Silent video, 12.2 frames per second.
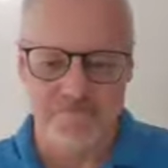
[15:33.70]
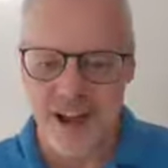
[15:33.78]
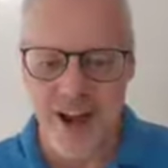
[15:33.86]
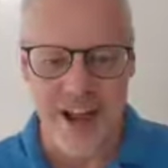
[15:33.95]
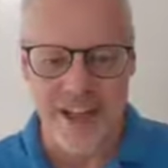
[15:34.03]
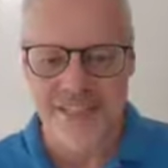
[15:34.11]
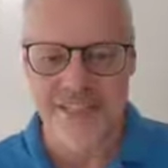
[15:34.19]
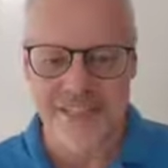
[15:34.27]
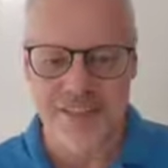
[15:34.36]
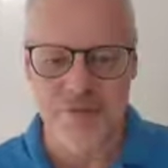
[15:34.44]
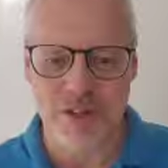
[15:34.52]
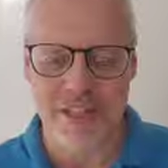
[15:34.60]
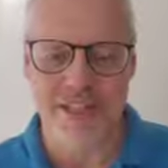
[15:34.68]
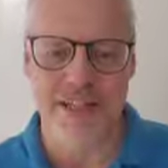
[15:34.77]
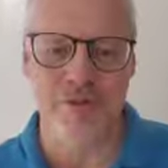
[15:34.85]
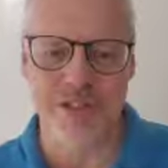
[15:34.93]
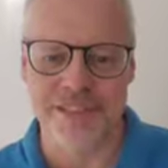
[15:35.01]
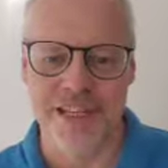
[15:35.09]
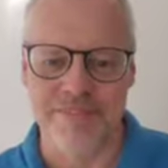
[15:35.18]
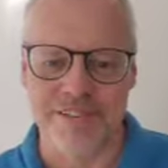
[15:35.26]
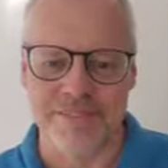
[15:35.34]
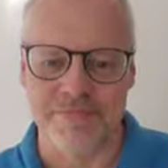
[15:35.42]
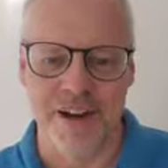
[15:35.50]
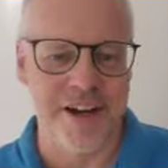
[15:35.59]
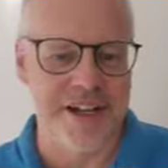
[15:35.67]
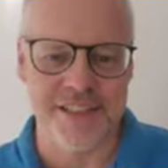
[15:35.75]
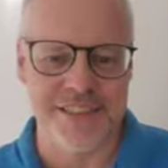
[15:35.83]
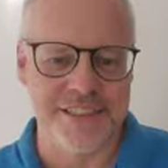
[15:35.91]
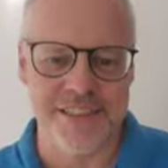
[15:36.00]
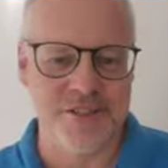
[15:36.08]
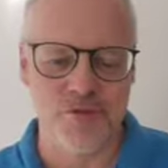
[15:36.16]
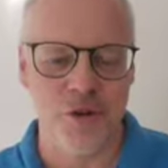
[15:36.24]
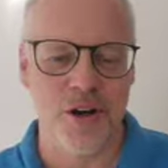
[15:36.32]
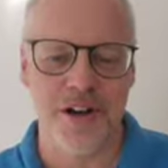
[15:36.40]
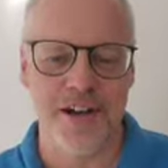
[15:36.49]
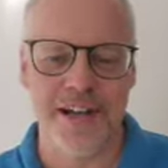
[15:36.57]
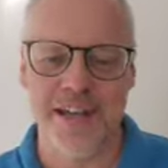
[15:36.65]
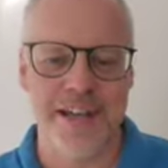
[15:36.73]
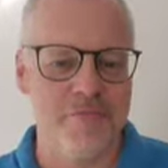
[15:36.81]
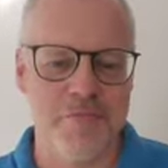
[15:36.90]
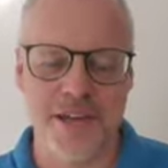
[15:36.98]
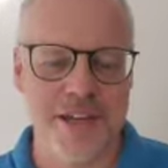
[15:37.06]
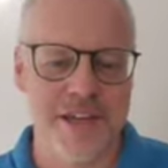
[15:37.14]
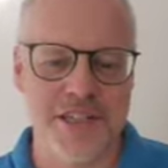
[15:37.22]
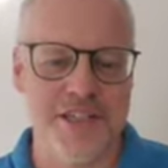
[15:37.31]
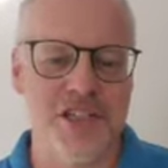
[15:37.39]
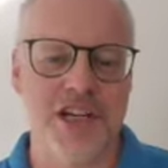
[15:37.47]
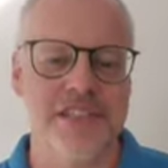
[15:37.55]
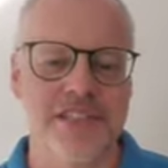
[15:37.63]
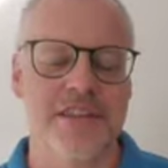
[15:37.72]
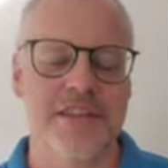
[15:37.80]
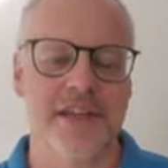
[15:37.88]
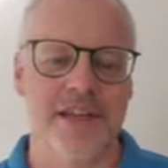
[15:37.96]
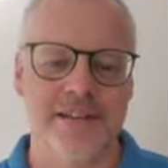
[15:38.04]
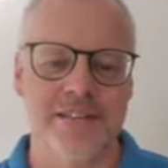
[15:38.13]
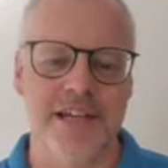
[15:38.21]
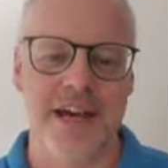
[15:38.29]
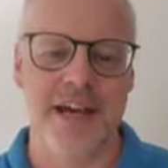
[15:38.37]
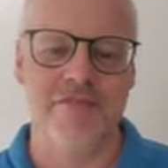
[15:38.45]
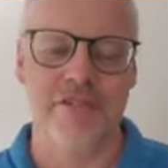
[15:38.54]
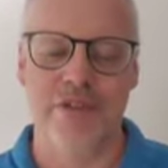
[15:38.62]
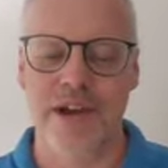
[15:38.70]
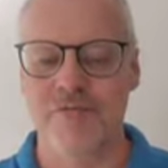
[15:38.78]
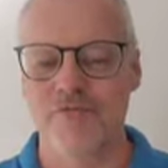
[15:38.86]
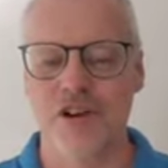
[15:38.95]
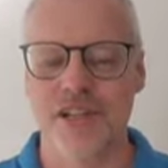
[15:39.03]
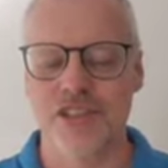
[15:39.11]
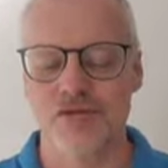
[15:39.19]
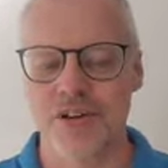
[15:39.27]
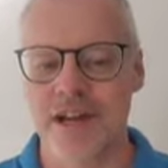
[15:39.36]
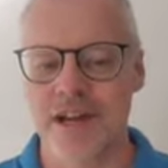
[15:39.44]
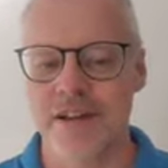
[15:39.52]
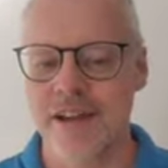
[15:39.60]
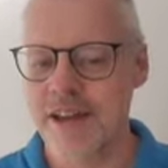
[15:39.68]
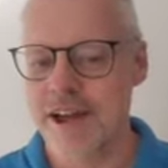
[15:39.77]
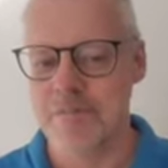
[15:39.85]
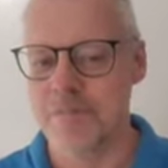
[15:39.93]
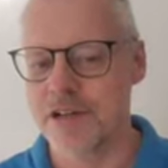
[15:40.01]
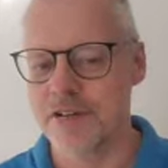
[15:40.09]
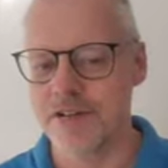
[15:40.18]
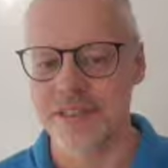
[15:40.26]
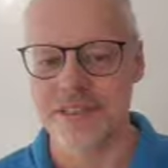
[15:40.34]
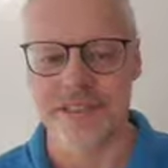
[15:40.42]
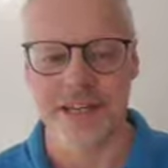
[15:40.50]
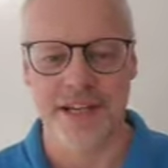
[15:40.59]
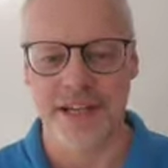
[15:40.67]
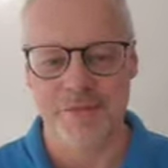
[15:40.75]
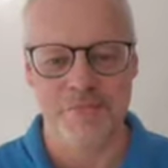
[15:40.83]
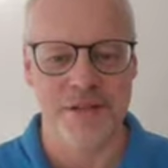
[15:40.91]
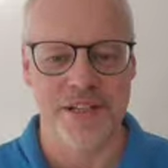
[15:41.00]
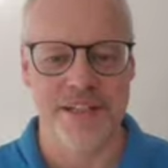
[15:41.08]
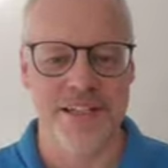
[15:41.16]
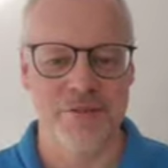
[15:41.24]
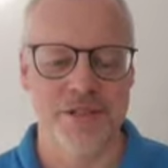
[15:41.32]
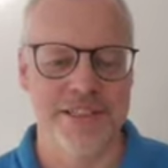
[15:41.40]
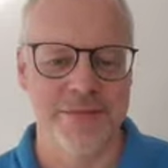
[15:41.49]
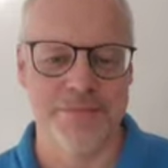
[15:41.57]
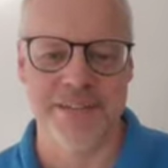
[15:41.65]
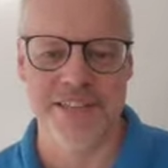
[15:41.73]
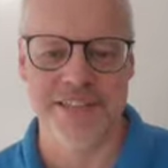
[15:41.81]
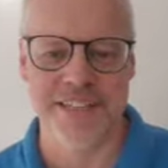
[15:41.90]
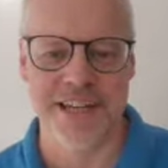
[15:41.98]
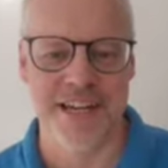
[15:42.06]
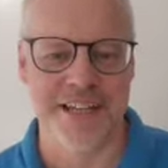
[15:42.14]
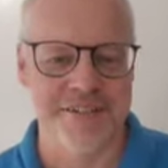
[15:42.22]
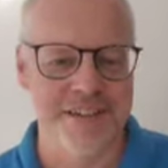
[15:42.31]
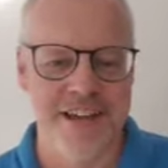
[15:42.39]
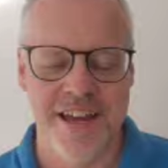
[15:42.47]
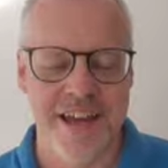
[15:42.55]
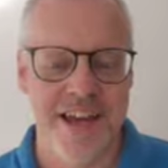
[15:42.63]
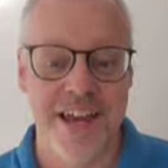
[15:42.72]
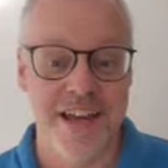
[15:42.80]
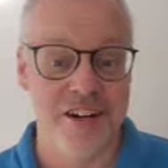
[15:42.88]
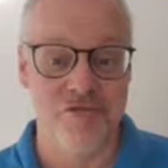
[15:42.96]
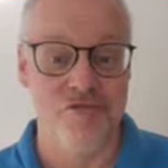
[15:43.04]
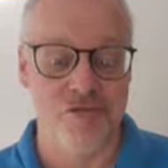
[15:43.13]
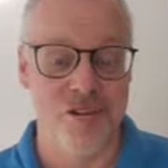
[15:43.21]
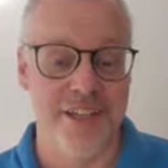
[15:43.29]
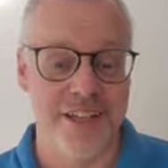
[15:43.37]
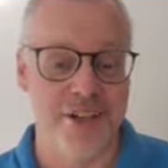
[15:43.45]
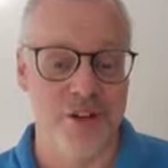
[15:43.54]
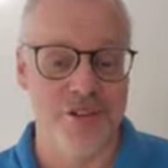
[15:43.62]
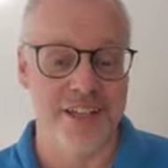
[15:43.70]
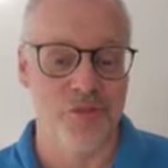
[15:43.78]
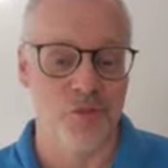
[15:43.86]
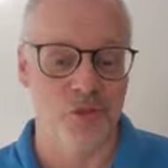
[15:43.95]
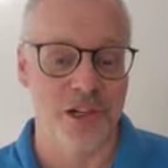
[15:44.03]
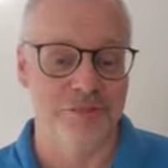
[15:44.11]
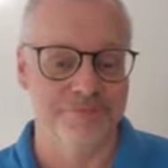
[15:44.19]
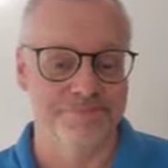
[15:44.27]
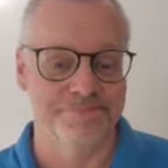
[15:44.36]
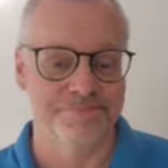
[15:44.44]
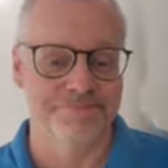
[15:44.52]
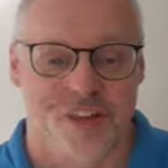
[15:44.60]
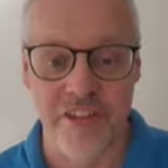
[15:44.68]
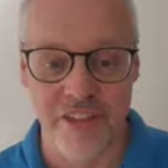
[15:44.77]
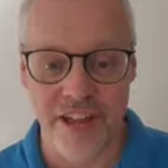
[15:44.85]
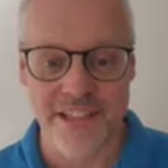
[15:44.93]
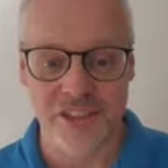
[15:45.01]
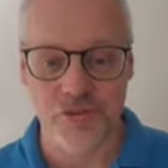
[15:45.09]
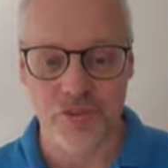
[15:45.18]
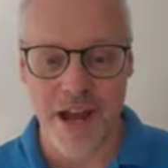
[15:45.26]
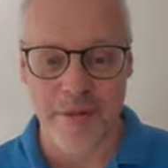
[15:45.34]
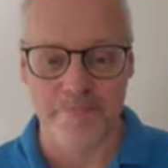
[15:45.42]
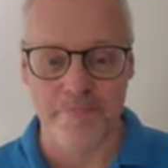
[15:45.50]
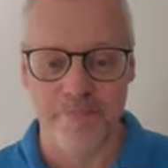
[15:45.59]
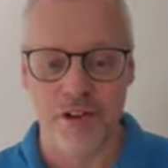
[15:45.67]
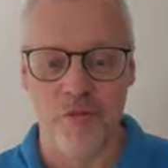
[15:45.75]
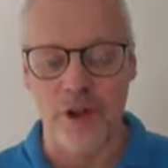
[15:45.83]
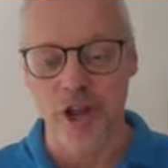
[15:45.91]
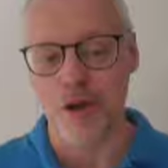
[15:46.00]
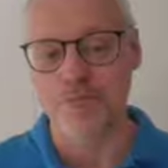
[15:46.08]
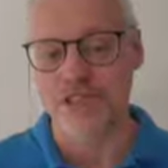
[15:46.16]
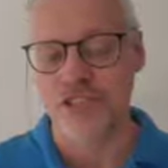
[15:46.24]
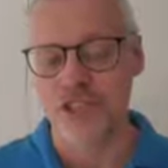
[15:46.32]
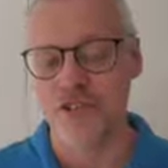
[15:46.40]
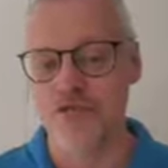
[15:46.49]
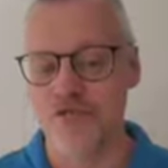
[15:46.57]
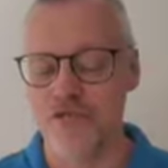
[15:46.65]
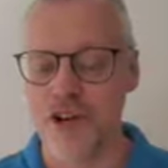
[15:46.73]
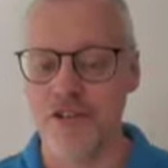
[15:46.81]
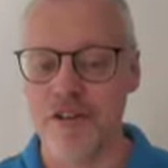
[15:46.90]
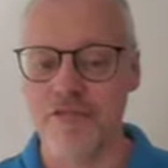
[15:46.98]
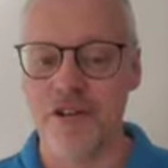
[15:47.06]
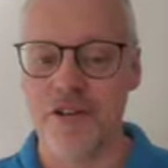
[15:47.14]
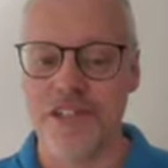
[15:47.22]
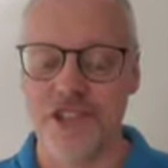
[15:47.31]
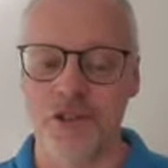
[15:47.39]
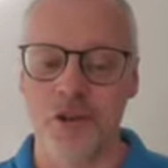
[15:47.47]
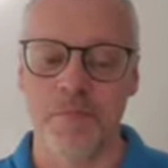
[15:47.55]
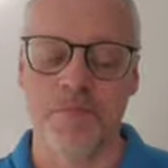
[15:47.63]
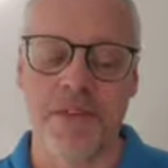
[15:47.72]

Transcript: I can see why the Kiwis love it. I can see why it'd be just the thing to have. If you had friends around, beer in this hand, bit of Kiwi Dip in this hand, it'd really go down well. That's a wrap. We hope to see you very, very soon.